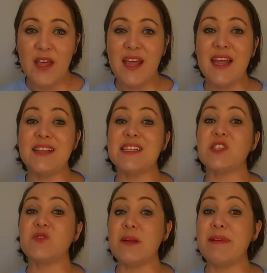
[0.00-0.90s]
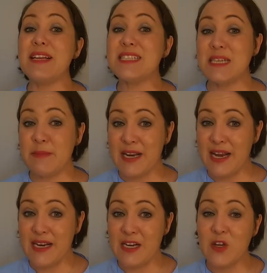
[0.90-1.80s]
It is extremely
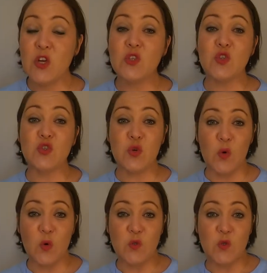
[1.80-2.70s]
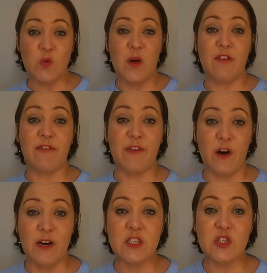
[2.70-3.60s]
intimidating to talk to a
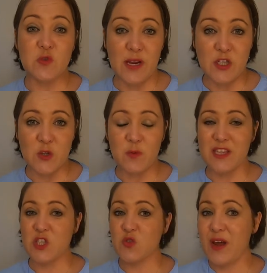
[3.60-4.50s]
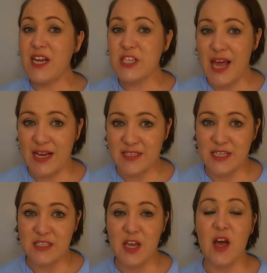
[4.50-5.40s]
foreign stranger with a strange
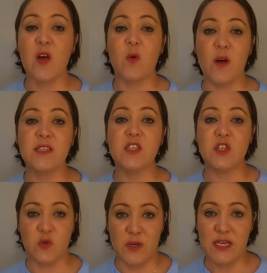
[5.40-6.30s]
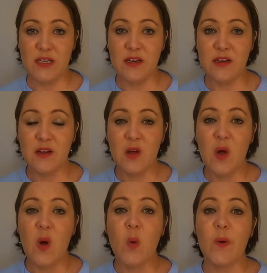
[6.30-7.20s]
accent across a screen,
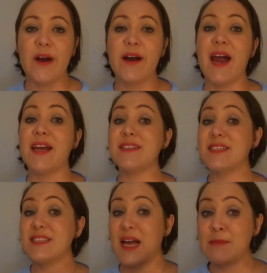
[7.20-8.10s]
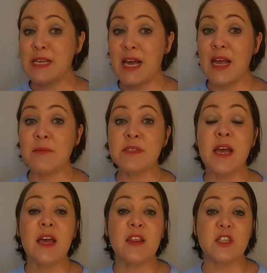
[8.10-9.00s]
whereas sometimes
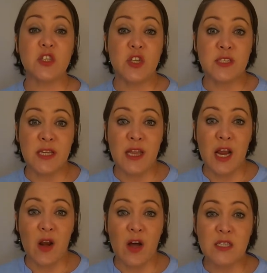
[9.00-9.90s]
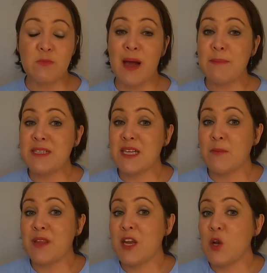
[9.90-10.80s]
the students in their class might be
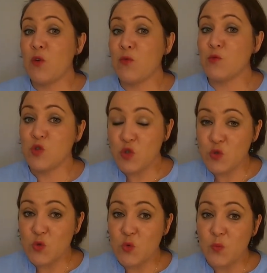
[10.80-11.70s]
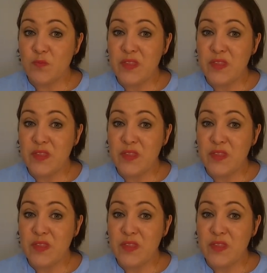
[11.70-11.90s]
someone they know from school,